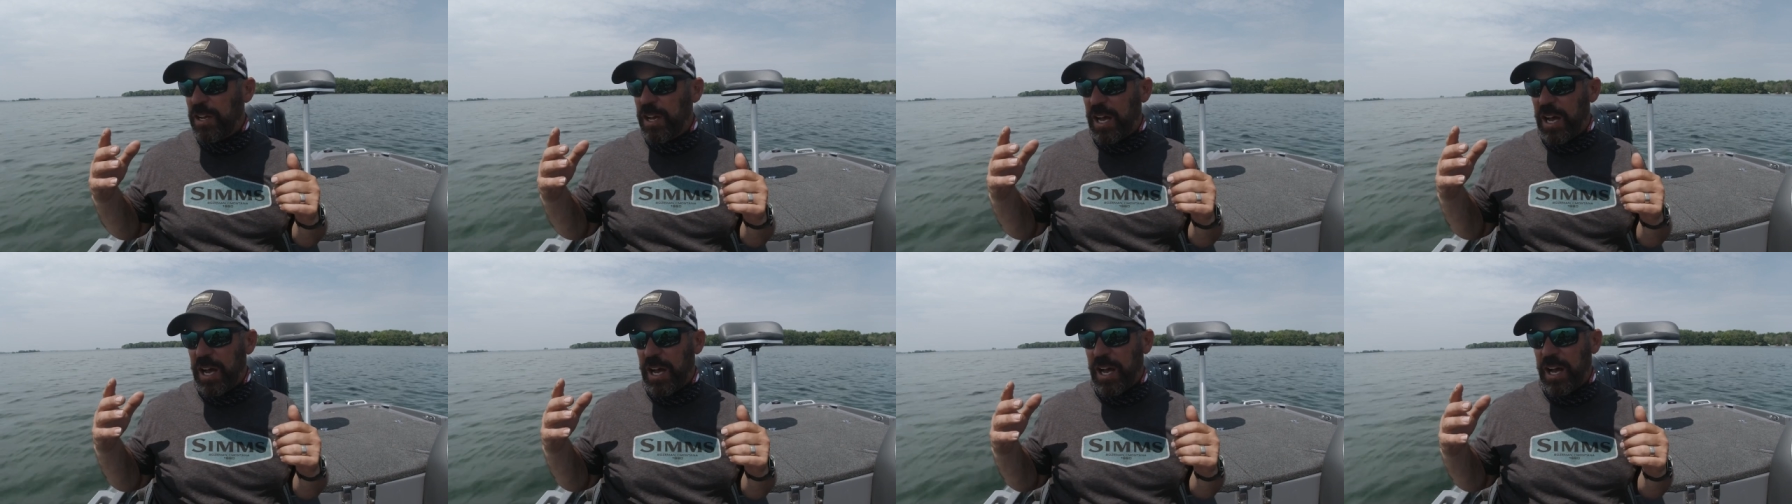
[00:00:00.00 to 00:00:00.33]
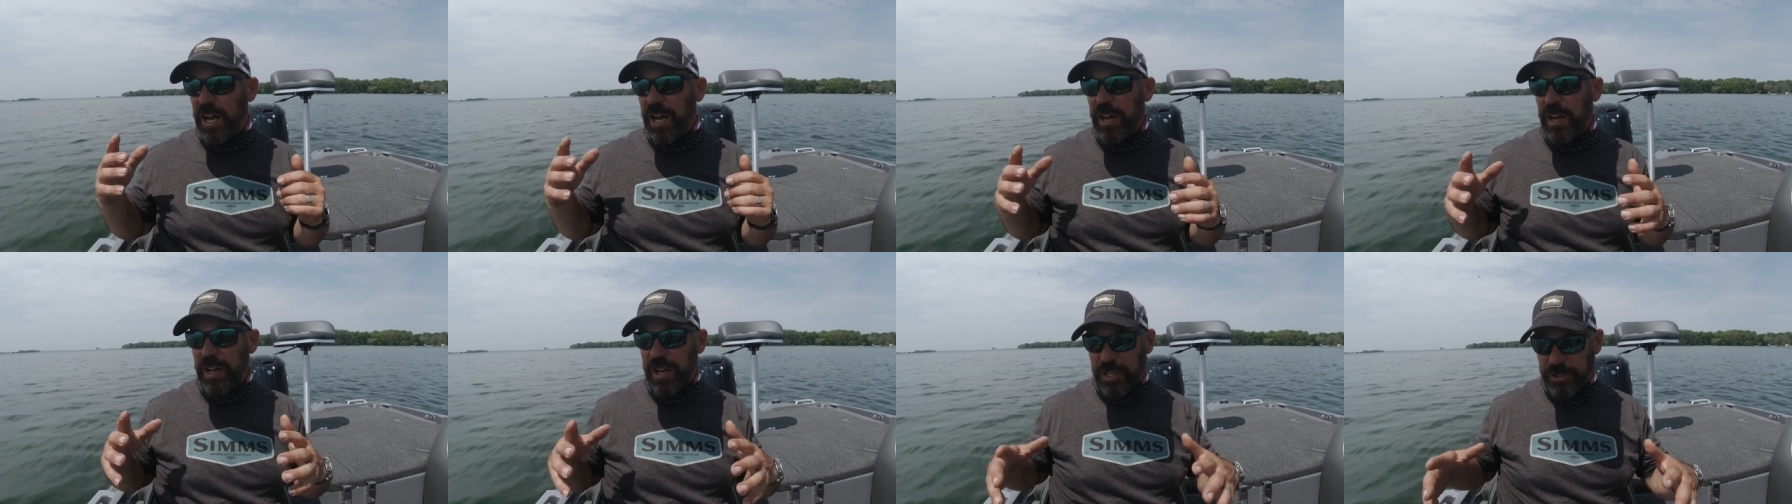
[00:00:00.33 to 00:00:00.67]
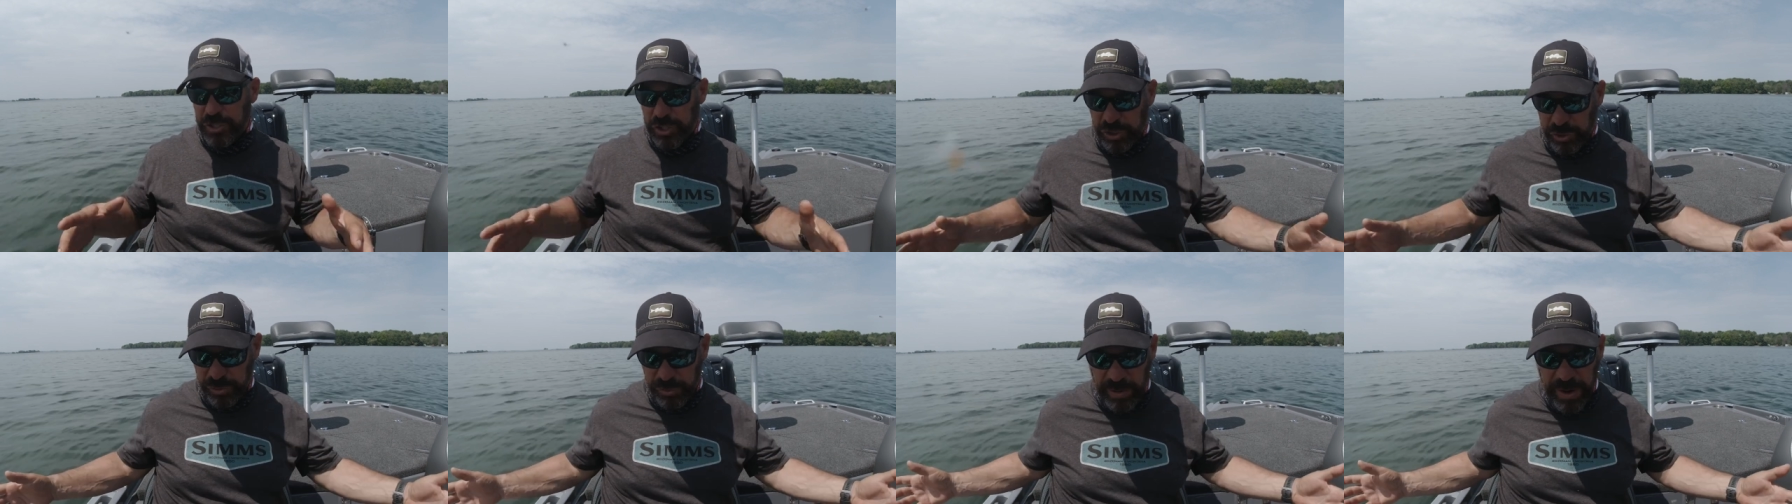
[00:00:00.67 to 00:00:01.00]
uh, a
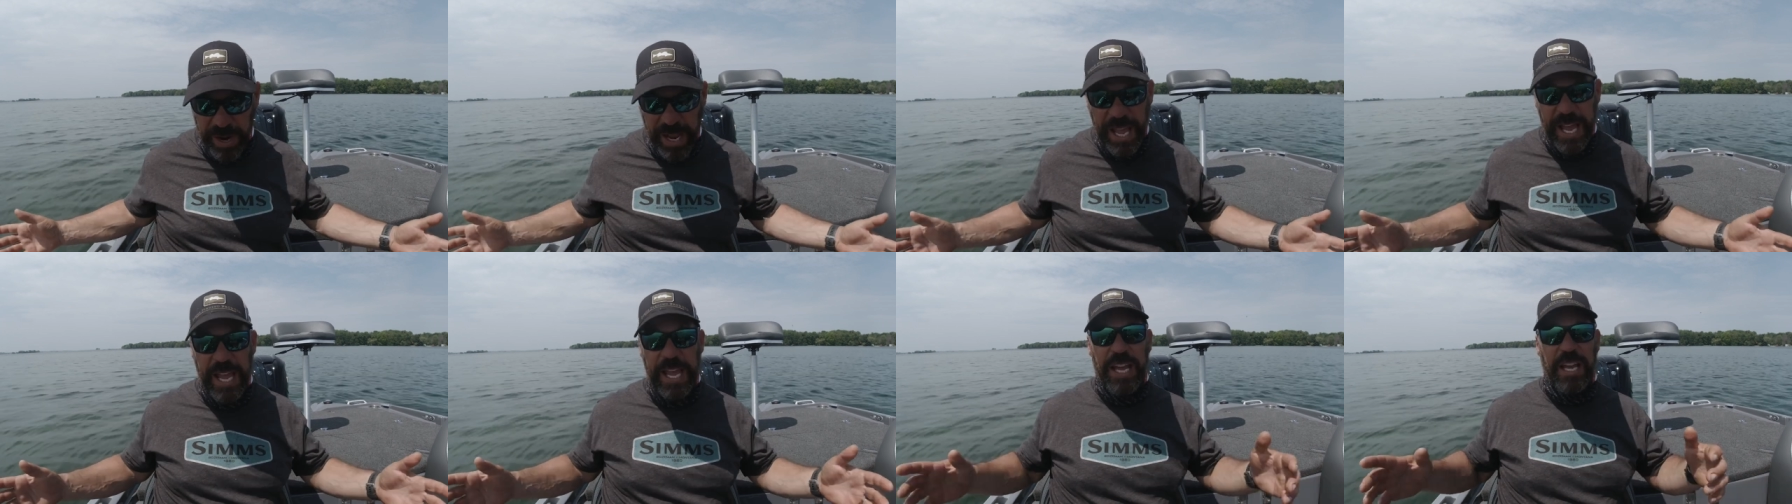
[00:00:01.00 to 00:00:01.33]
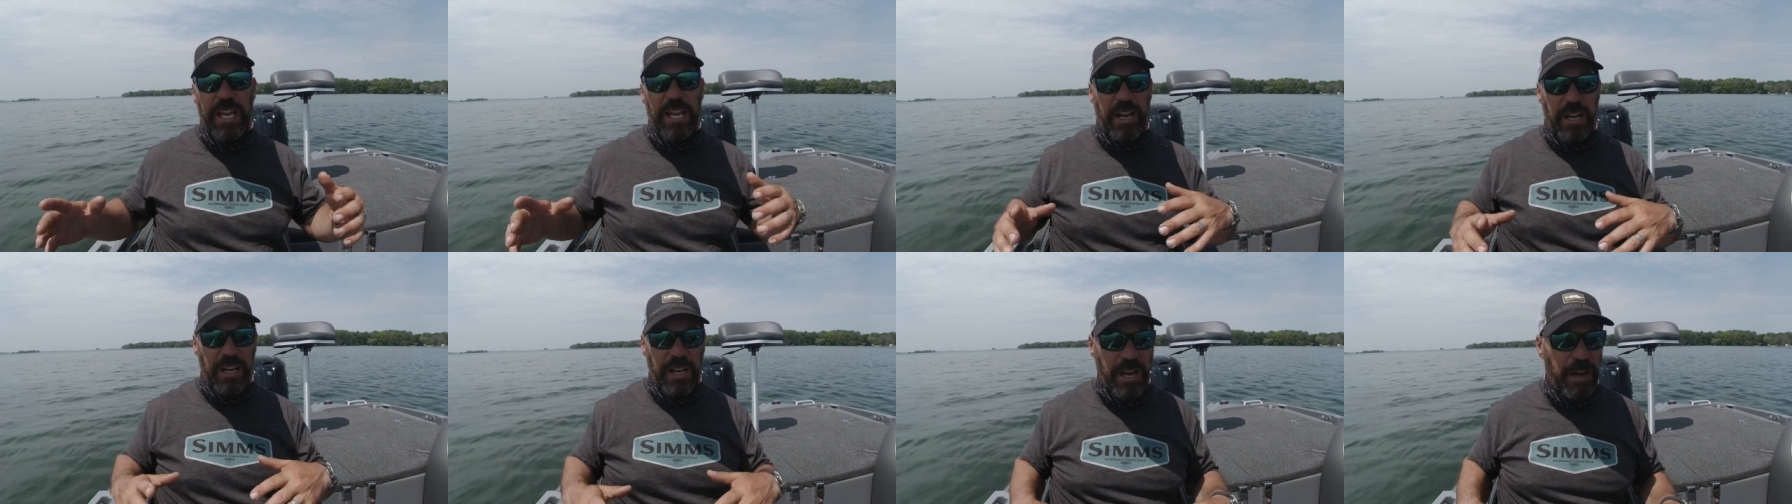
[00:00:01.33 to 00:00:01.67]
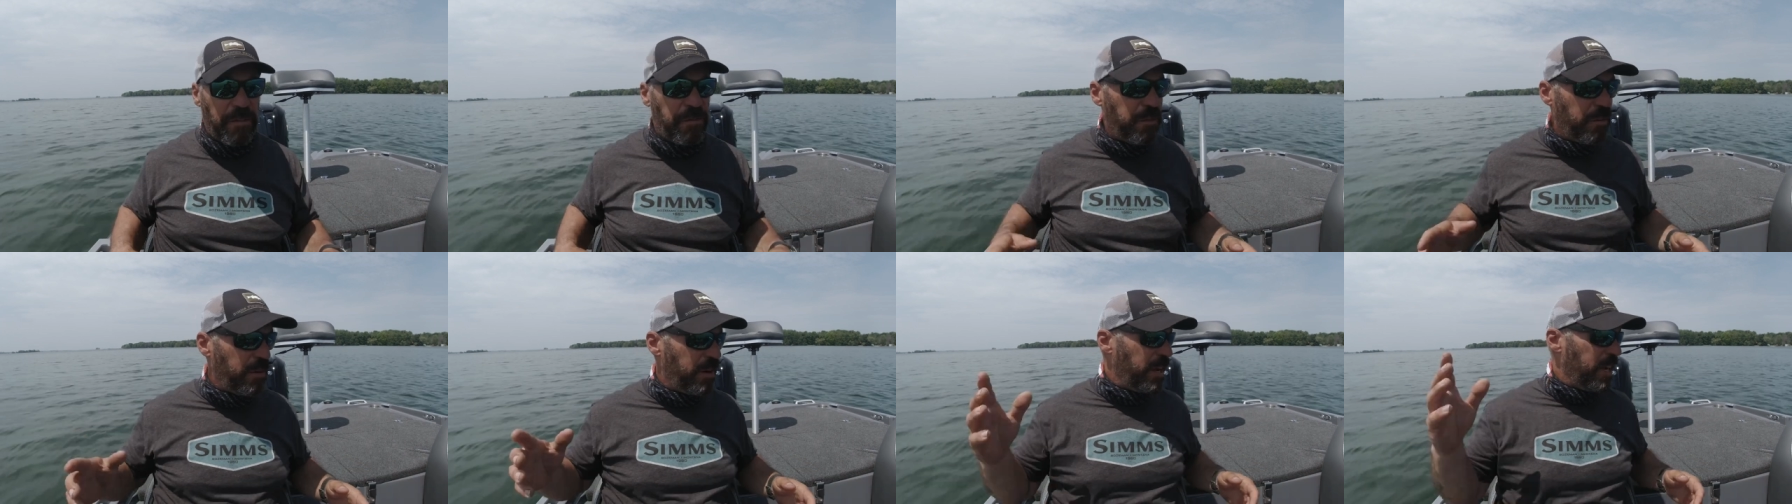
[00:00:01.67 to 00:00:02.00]
tray, a
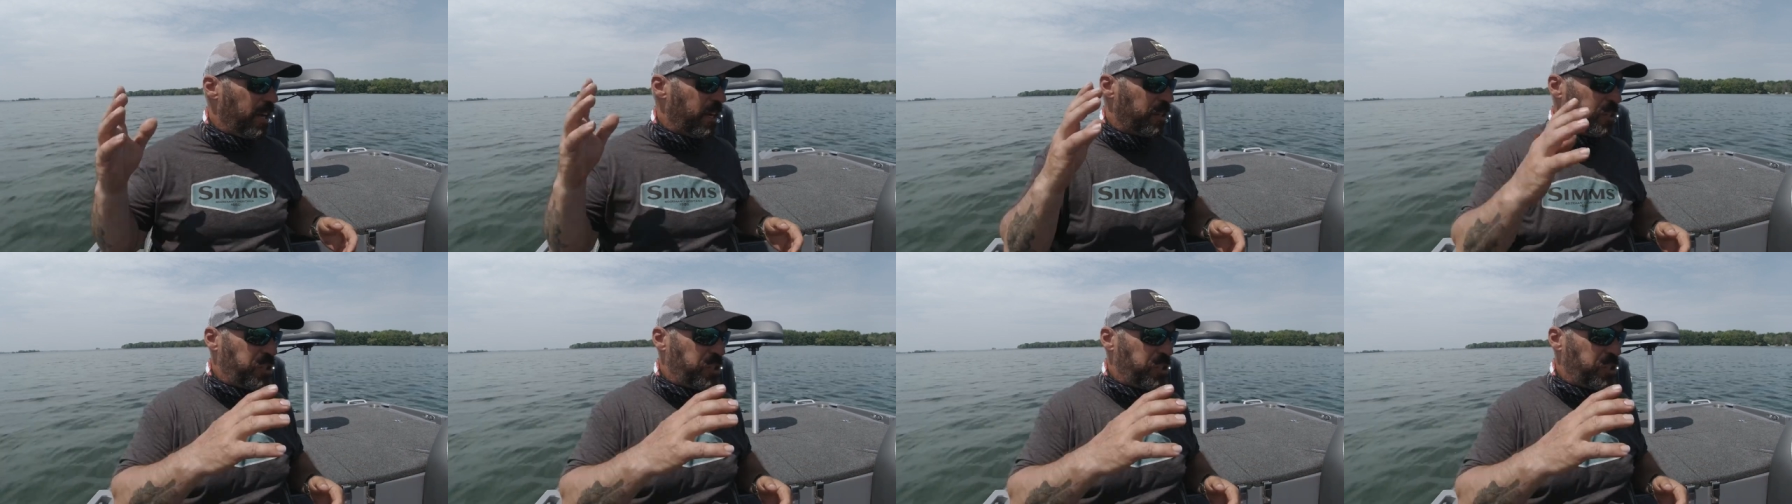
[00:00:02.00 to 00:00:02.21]
covering,